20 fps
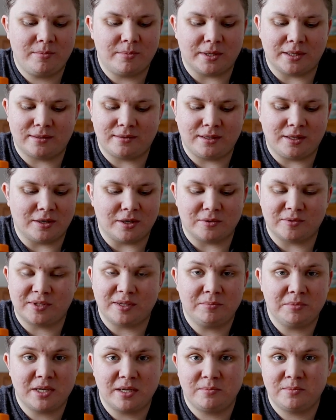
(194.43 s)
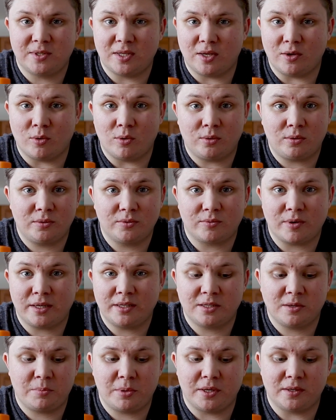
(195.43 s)
but you know, sometimes the old
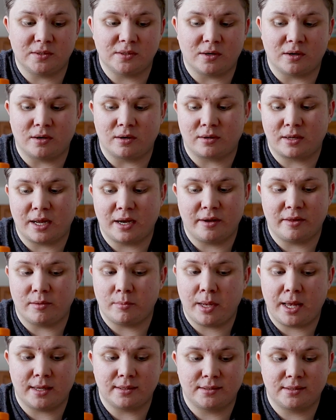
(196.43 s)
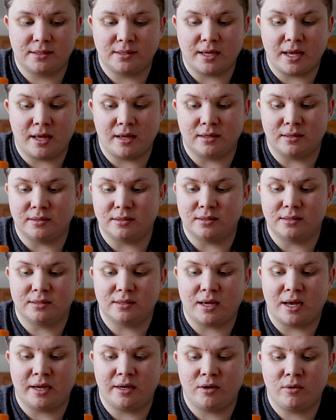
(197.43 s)
recipes are kind of the best, and
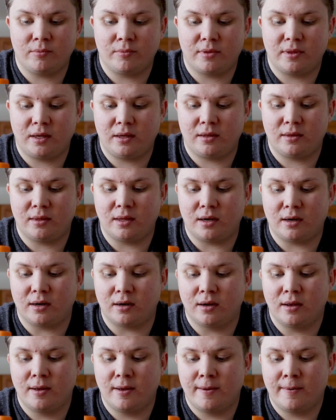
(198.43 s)
I don't think their